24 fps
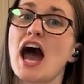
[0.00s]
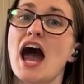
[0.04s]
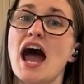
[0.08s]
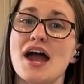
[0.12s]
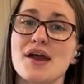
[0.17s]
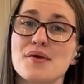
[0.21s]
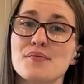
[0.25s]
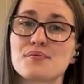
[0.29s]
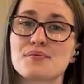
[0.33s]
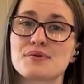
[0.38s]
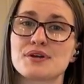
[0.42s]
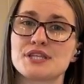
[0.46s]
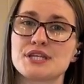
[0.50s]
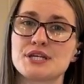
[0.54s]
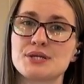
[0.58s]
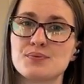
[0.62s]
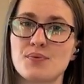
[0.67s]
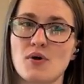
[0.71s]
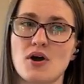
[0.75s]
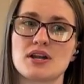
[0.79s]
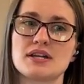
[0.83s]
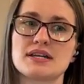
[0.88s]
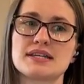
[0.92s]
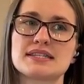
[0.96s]
I really
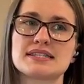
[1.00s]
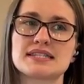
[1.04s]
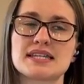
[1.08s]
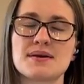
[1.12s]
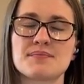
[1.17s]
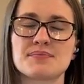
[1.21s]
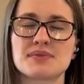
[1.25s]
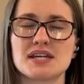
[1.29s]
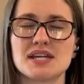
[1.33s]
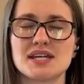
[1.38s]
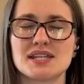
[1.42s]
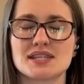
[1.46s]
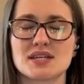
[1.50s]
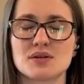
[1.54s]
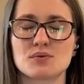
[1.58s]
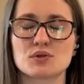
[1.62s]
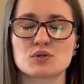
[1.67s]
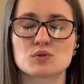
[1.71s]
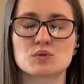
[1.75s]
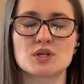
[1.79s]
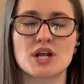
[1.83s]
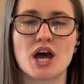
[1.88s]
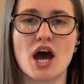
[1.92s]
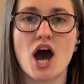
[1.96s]
wanted something that
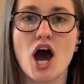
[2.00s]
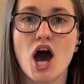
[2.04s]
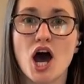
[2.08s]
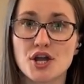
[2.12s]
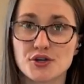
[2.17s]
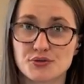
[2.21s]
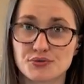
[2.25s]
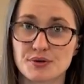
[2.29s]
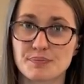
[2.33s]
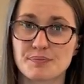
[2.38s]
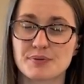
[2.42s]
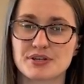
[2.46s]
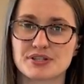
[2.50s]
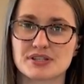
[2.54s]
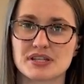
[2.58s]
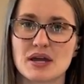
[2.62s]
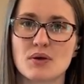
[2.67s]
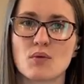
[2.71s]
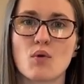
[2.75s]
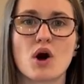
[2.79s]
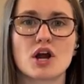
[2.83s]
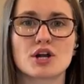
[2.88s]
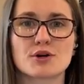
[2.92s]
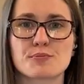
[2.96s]
was
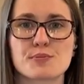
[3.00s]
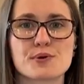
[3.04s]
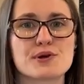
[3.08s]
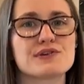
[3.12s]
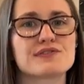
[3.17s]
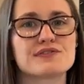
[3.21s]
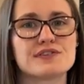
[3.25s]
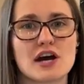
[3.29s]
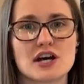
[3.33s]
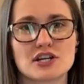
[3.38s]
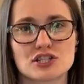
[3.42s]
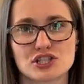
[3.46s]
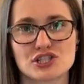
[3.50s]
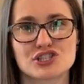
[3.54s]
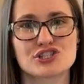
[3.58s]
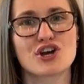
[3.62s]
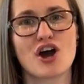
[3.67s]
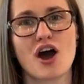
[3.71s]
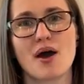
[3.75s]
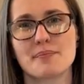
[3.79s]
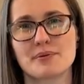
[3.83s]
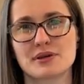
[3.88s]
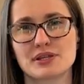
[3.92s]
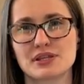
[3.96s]
100% waterproof, not just
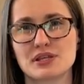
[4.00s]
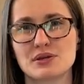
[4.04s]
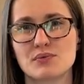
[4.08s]
topically